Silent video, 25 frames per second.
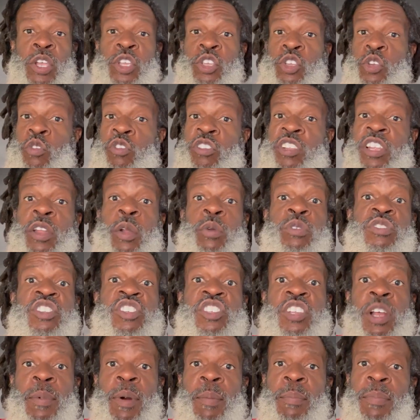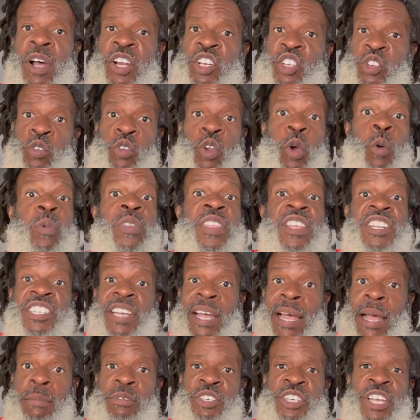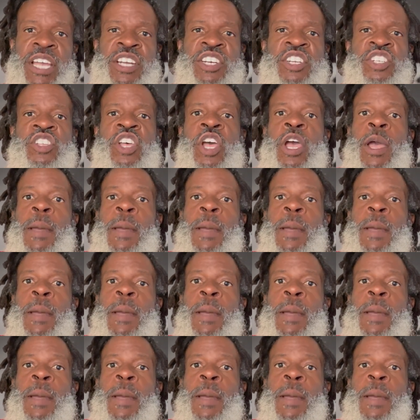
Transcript: usually those summer months, you know when the time changes